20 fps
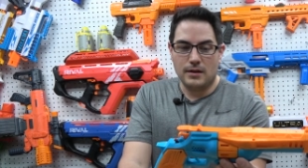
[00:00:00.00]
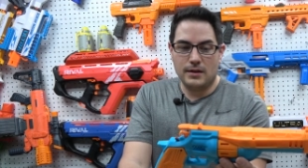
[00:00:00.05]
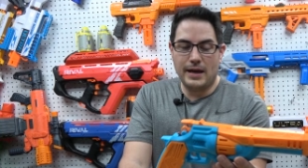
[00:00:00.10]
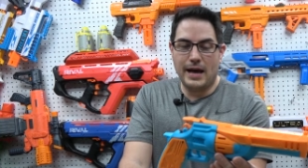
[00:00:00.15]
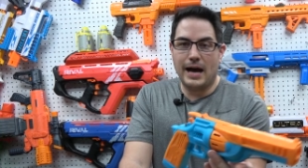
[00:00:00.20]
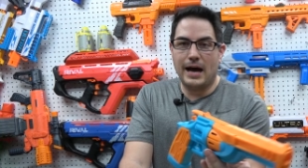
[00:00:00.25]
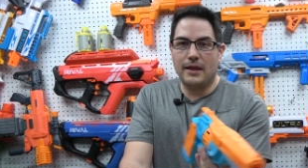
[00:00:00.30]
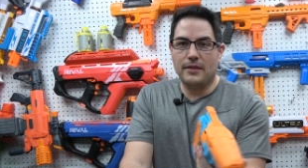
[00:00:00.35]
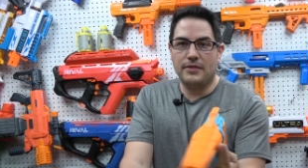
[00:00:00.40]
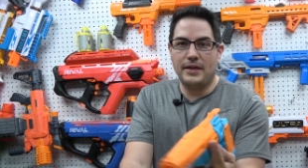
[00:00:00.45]

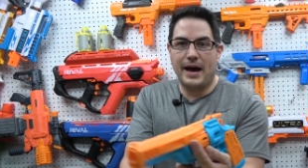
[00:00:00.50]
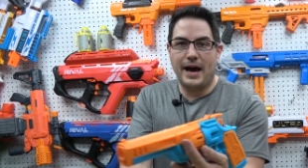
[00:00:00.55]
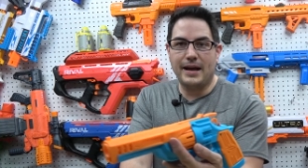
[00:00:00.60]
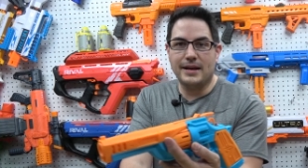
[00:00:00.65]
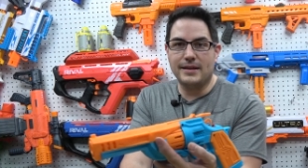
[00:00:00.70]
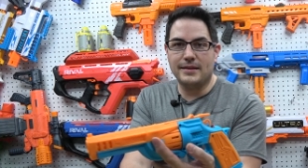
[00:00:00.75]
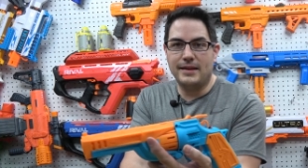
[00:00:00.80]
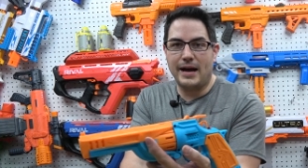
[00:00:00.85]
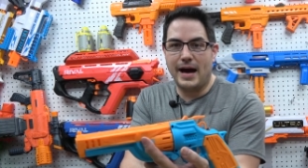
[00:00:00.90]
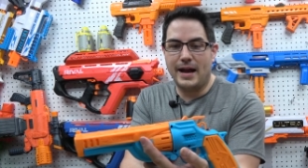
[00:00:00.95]
Yeah,
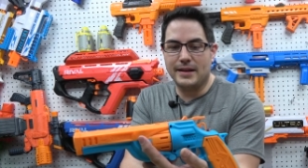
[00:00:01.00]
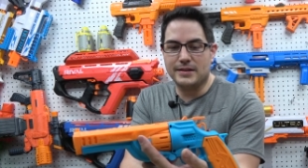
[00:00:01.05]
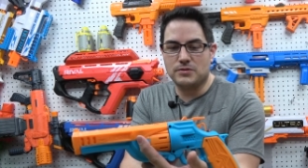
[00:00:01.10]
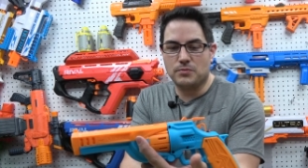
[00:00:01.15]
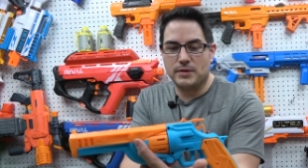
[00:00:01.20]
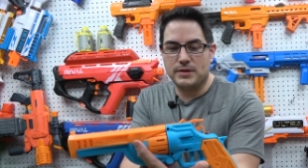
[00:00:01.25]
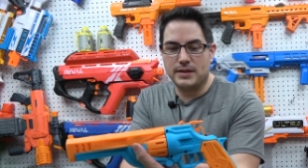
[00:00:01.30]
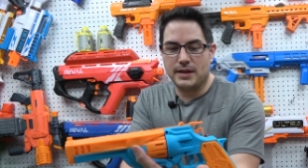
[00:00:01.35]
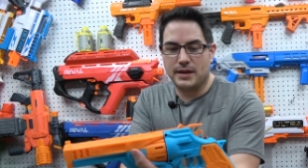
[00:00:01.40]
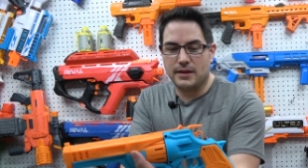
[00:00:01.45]
that that
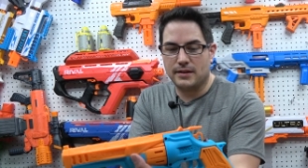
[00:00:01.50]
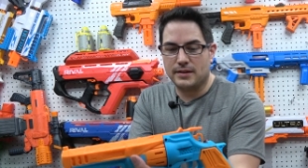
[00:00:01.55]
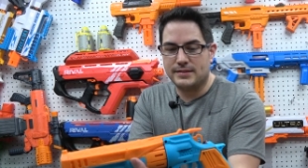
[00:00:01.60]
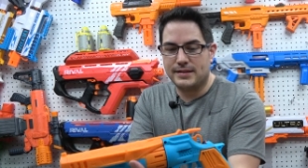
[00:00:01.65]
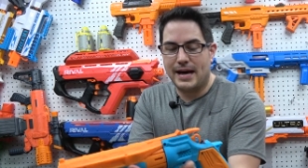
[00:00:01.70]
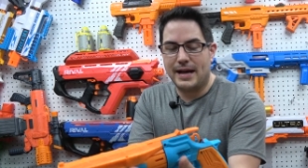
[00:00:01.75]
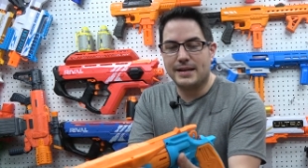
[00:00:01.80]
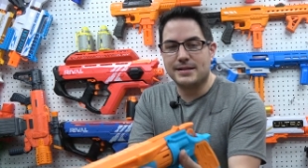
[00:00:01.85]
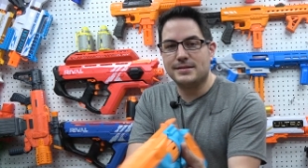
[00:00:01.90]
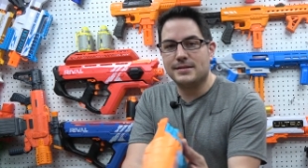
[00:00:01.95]
is
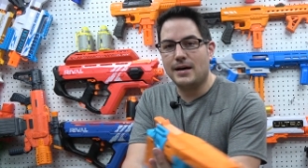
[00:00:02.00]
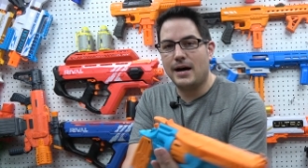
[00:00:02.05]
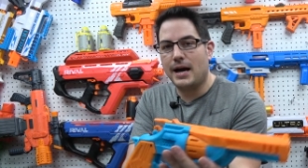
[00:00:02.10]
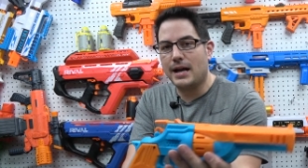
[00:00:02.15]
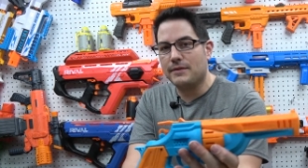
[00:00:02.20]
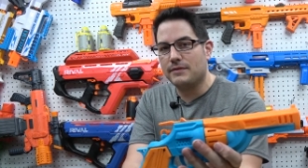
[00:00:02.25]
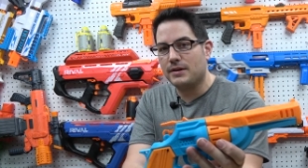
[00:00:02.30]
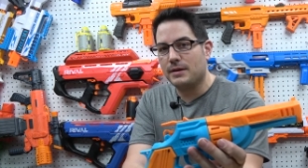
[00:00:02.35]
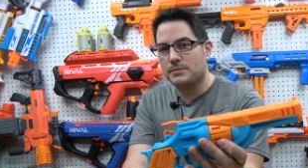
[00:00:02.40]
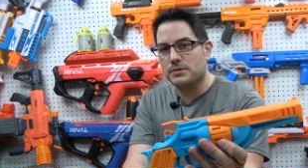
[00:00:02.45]
ridiculous. That is
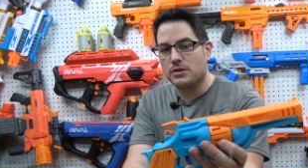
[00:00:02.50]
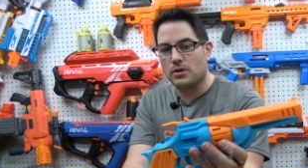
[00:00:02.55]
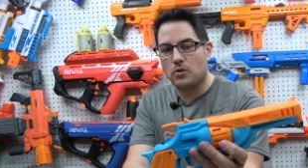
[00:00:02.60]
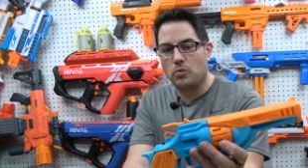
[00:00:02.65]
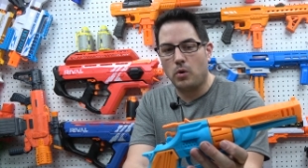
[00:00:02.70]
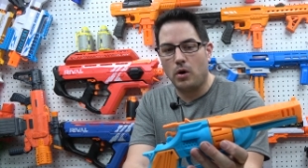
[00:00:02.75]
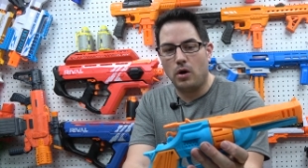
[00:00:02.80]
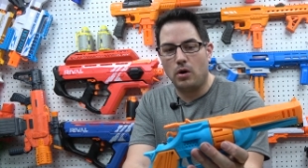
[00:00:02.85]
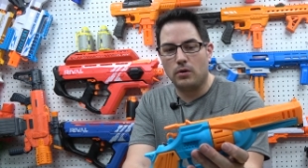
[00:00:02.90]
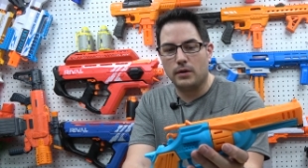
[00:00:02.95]
not even up to
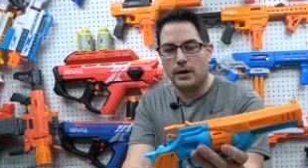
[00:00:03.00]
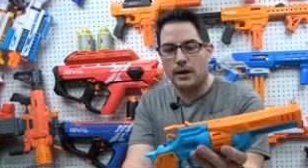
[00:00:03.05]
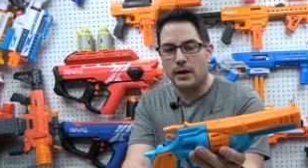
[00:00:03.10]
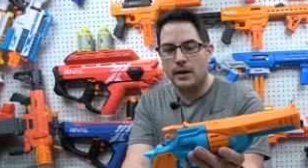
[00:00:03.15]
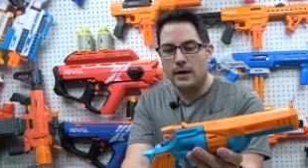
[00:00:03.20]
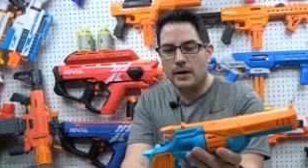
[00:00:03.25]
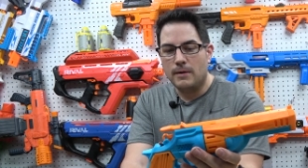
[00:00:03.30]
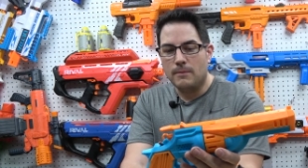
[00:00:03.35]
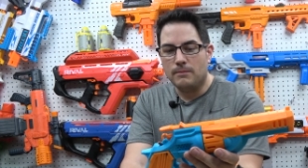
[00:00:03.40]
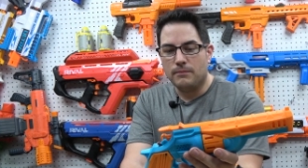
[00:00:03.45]
the quality